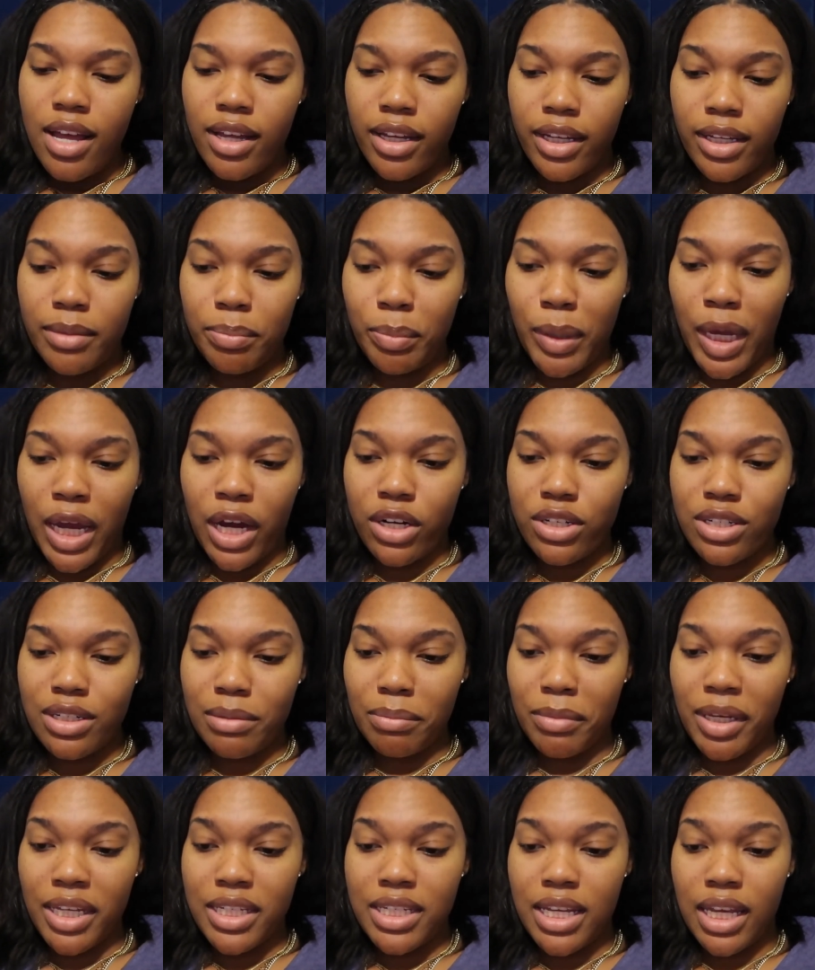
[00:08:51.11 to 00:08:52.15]
compared to
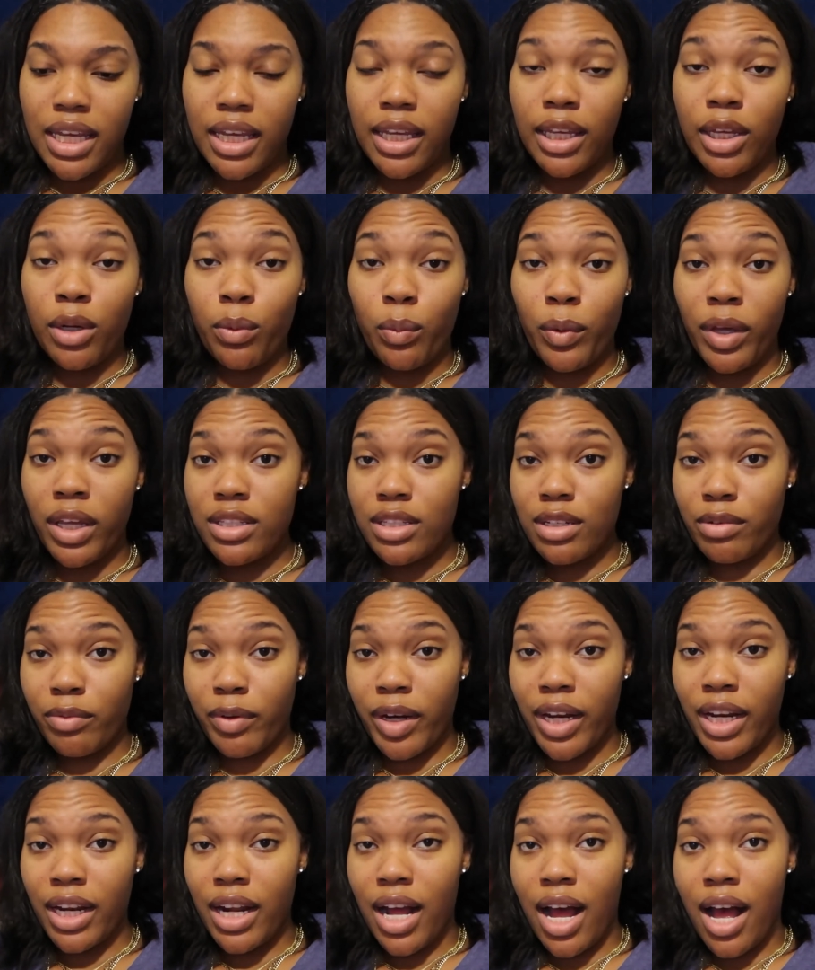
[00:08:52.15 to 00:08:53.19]
me taking a week to
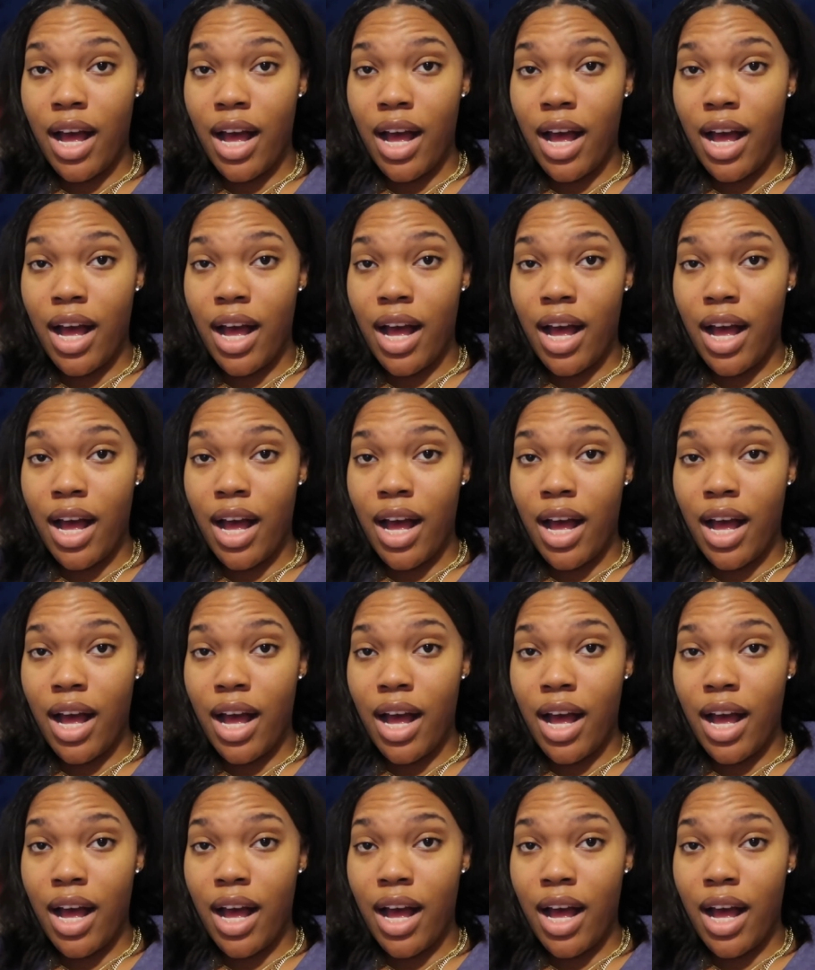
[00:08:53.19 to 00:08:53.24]
read